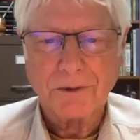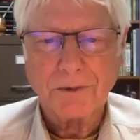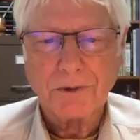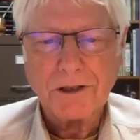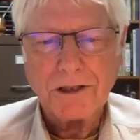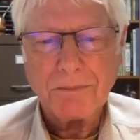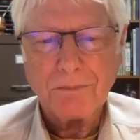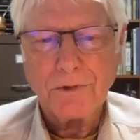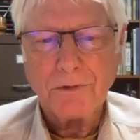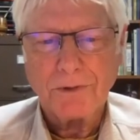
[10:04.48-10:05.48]
it. Well, keep
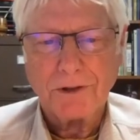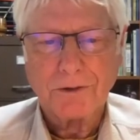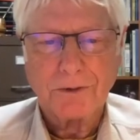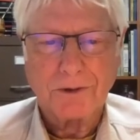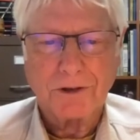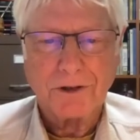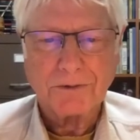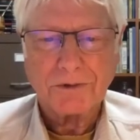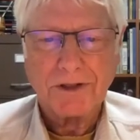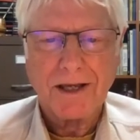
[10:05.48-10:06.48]
moving through it.
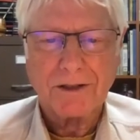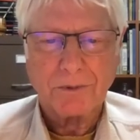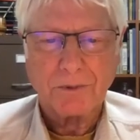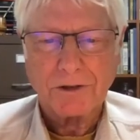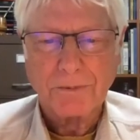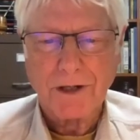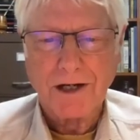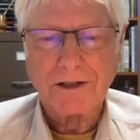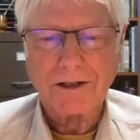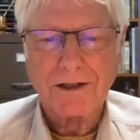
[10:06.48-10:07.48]
Don't stand in one
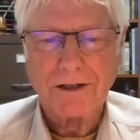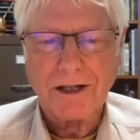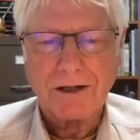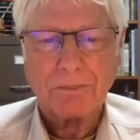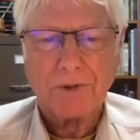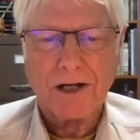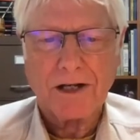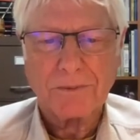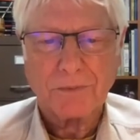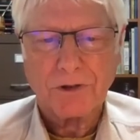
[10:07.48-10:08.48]
spot. And again, that
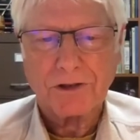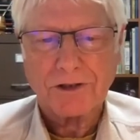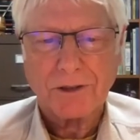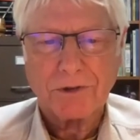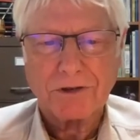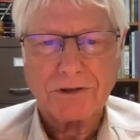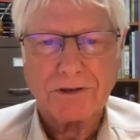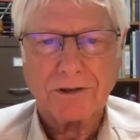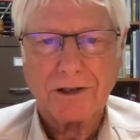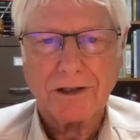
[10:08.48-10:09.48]
applies more to summer
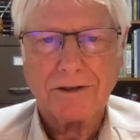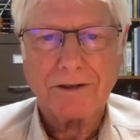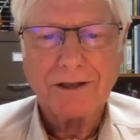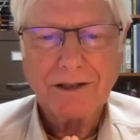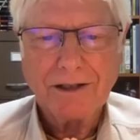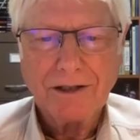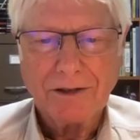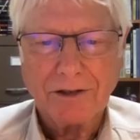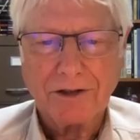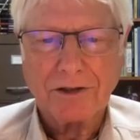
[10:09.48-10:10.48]
steelhead
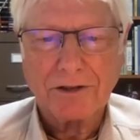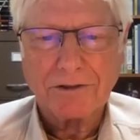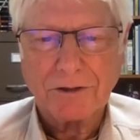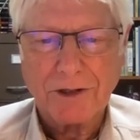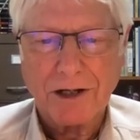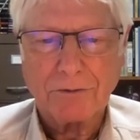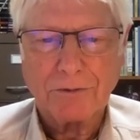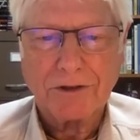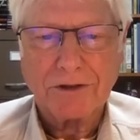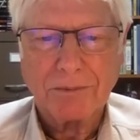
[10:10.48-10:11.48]
than it does to trout
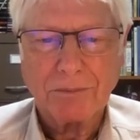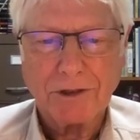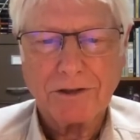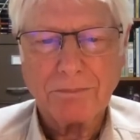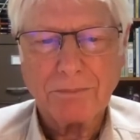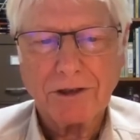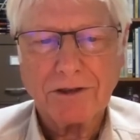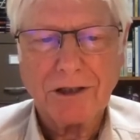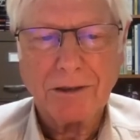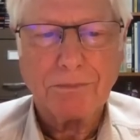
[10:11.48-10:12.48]
fishing, but, but
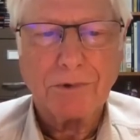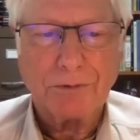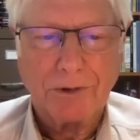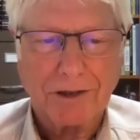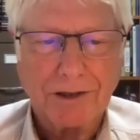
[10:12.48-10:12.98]
keep moving.